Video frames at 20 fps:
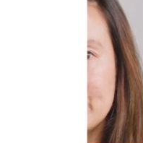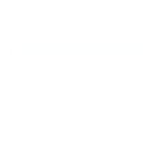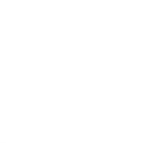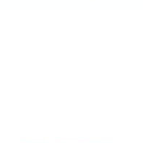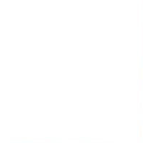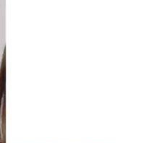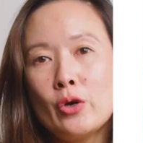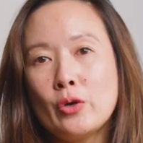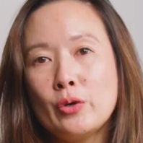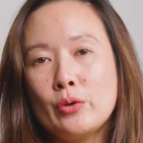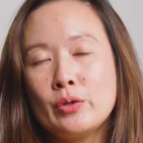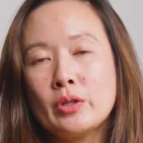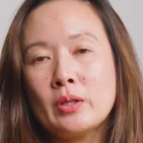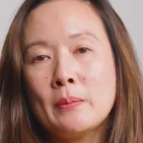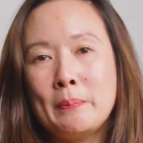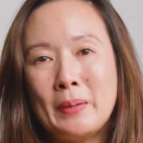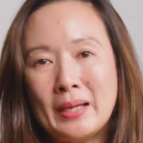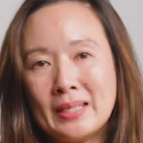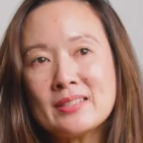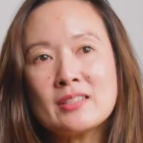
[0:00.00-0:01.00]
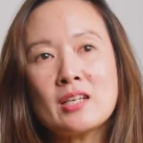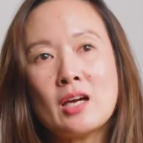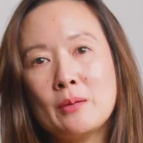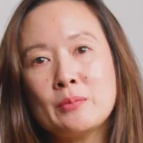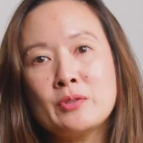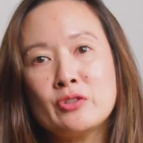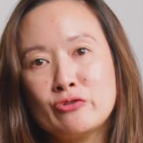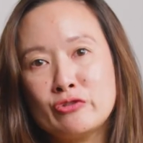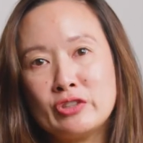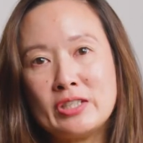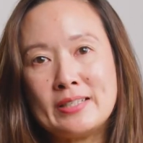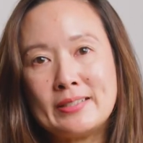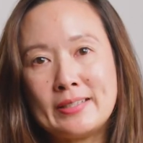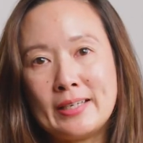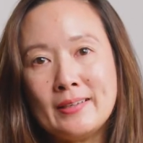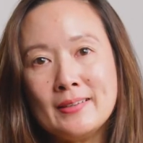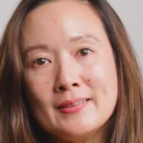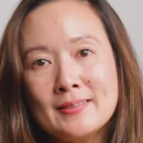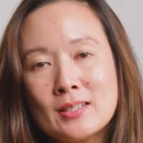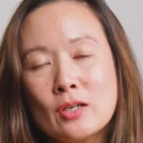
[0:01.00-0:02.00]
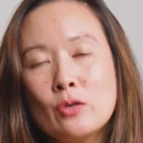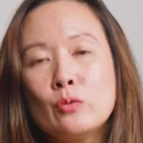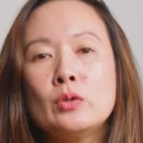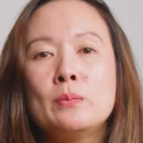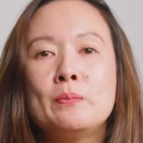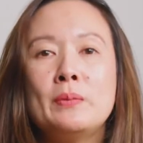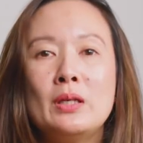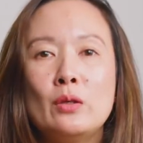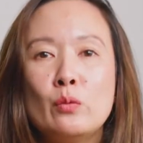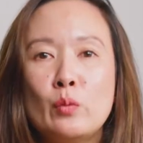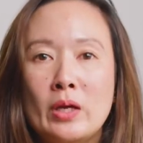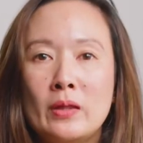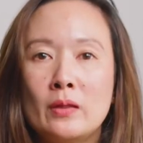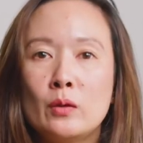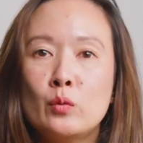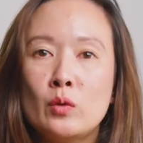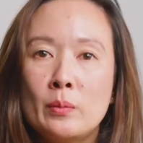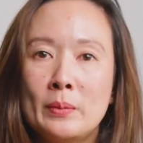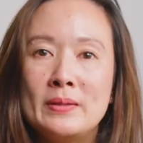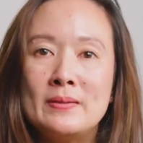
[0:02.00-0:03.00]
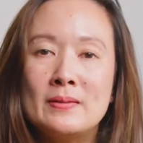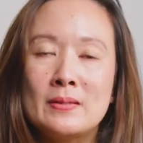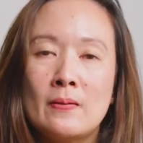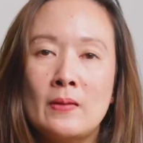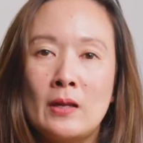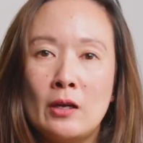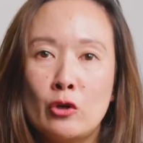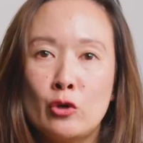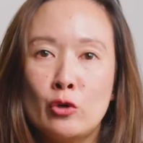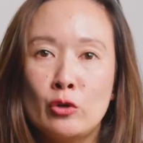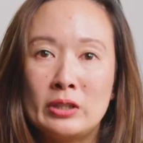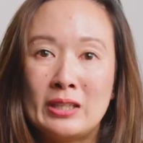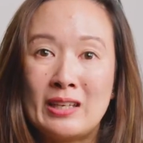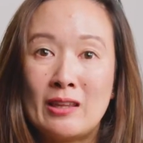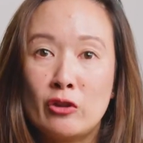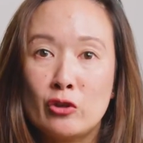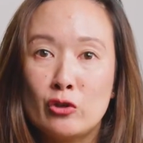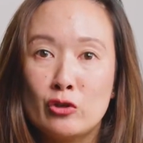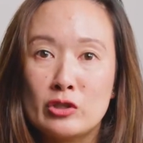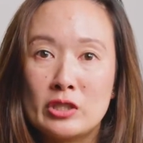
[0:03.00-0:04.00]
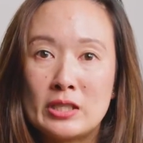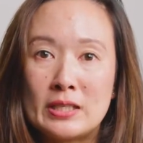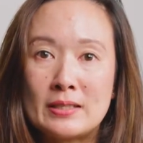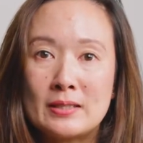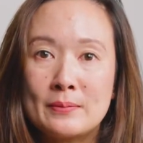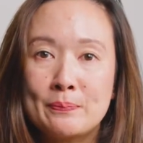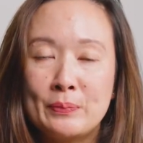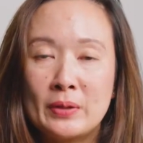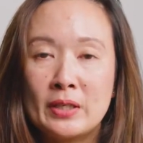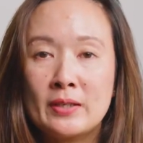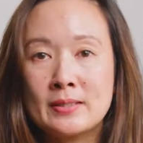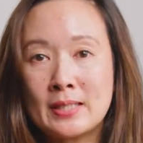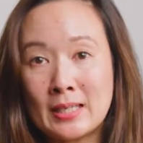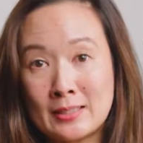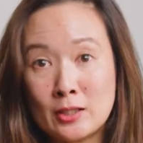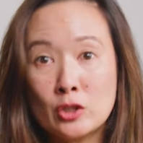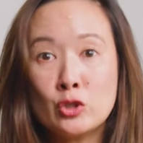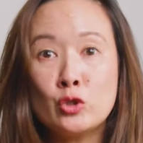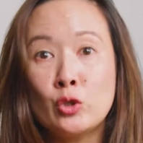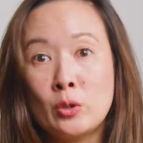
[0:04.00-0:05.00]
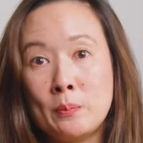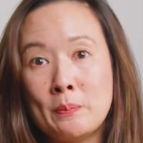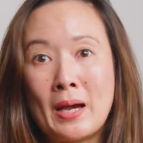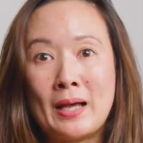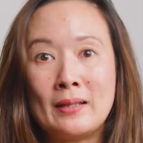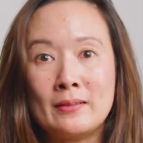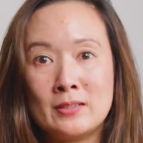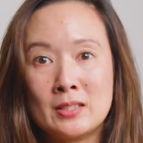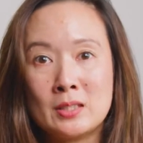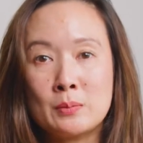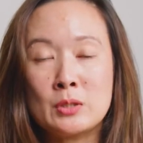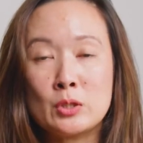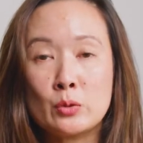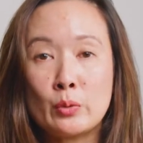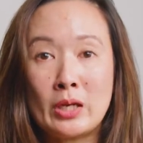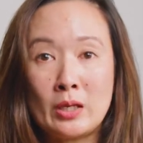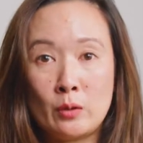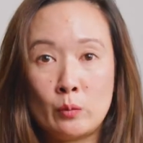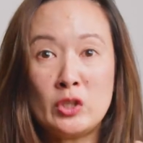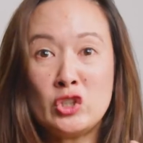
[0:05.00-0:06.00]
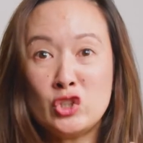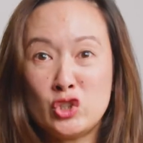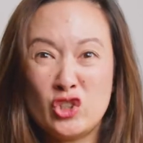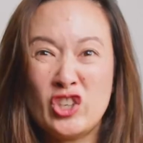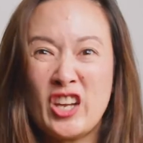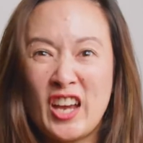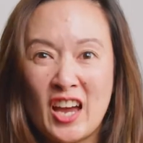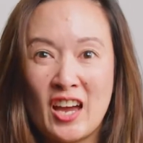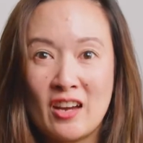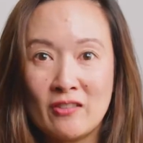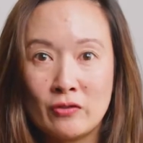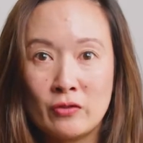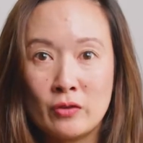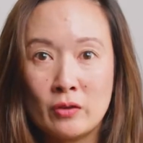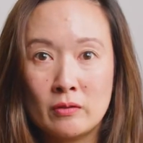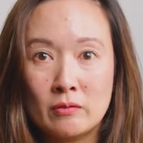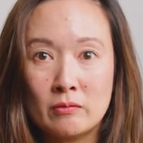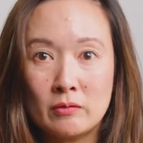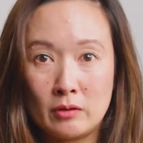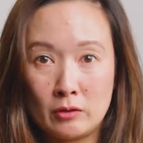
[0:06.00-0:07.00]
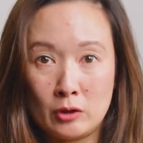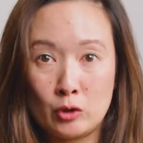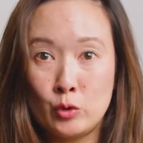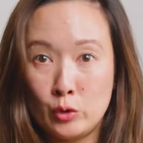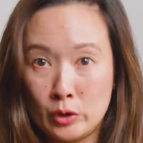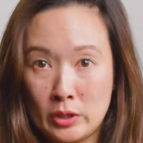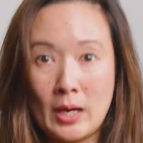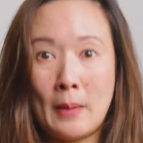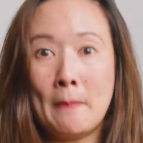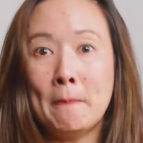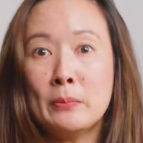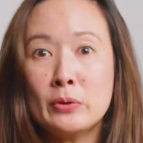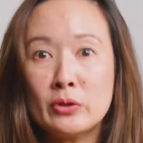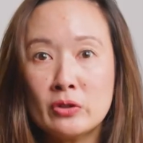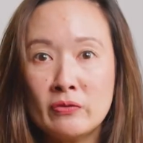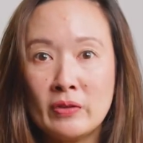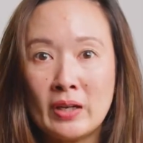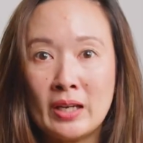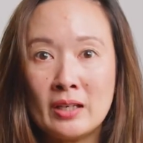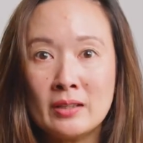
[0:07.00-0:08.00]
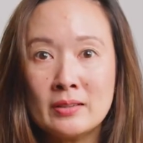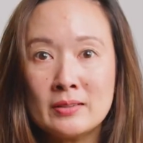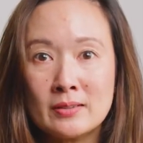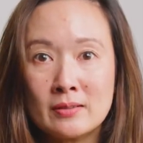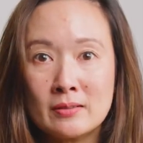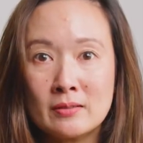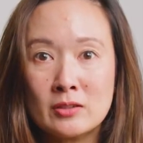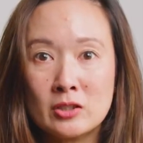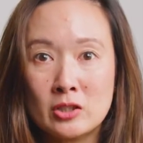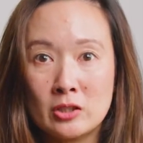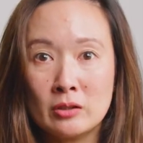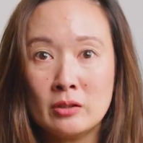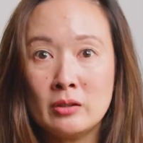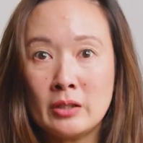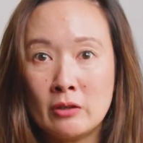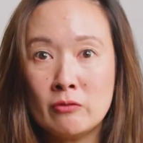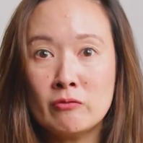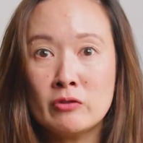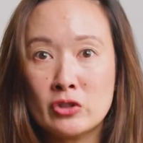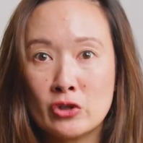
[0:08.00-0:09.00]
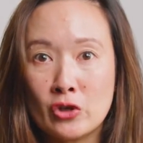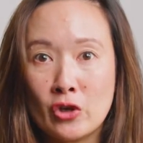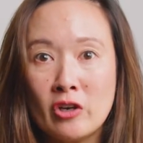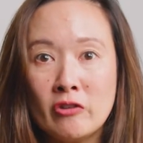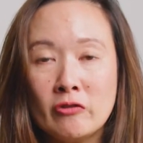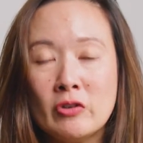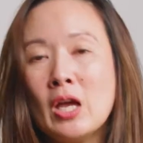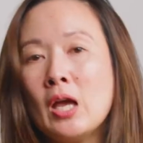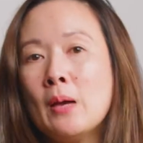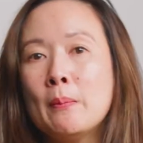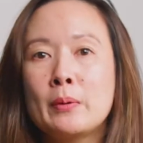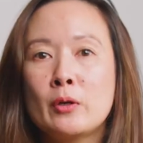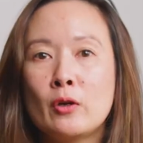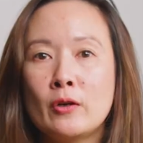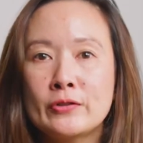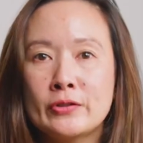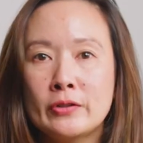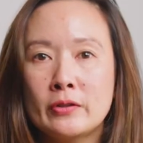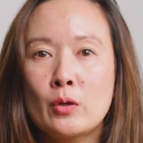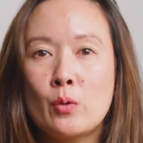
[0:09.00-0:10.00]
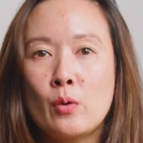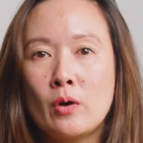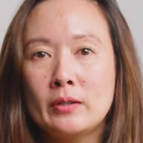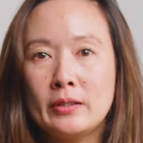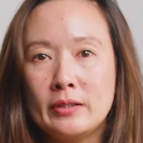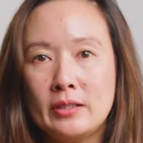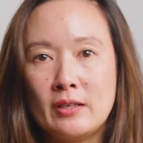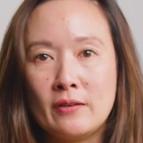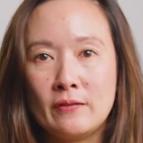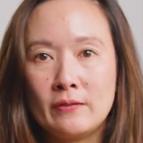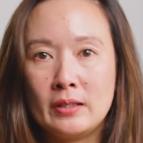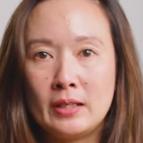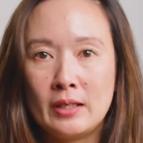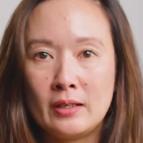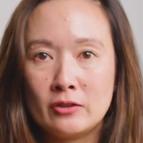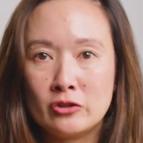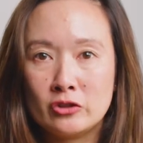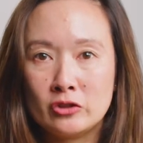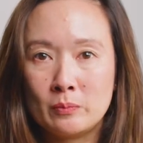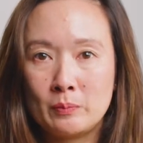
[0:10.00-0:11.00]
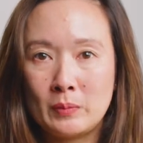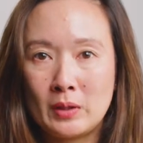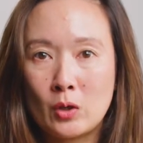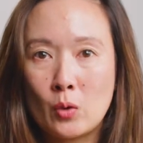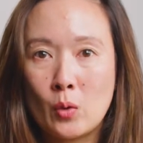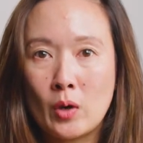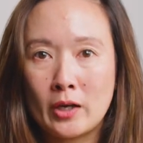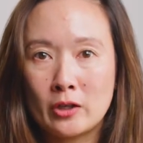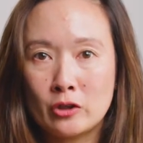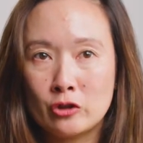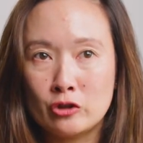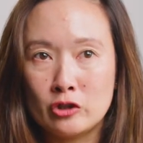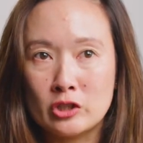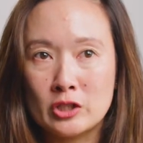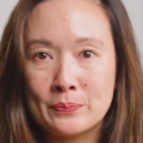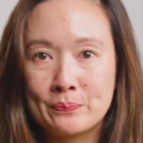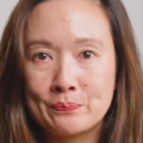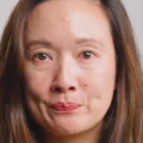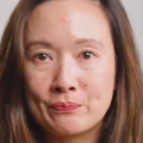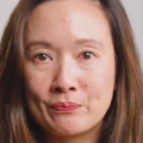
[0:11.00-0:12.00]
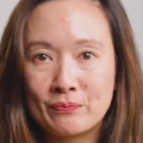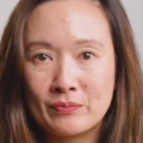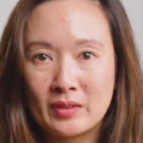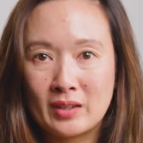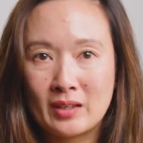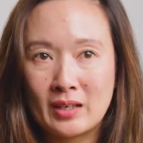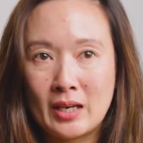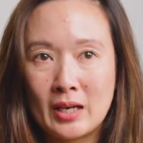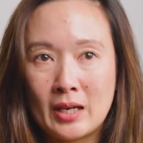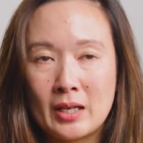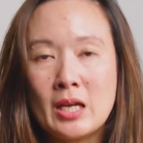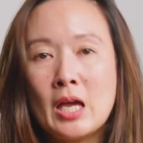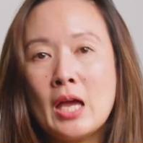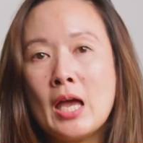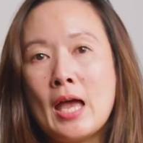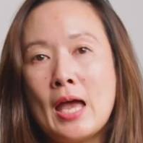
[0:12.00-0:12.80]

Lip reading: So the best time to freeze eggs would be when the woman's in their early 30s, because that's a good balance between we should have good number of eggs still in reserve, but also the quality of the eggs should be quite good. Okay.